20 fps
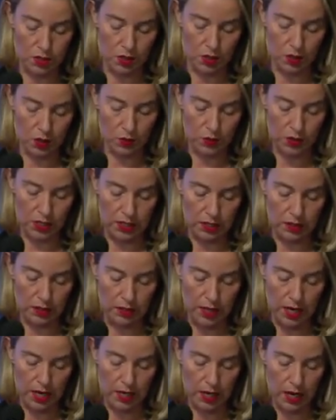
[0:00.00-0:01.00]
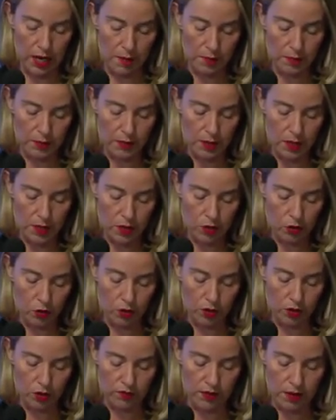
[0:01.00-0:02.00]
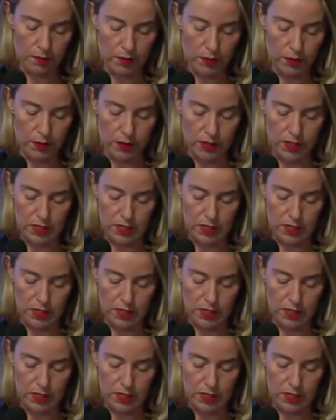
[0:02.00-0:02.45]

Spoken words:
including in the run-up to the November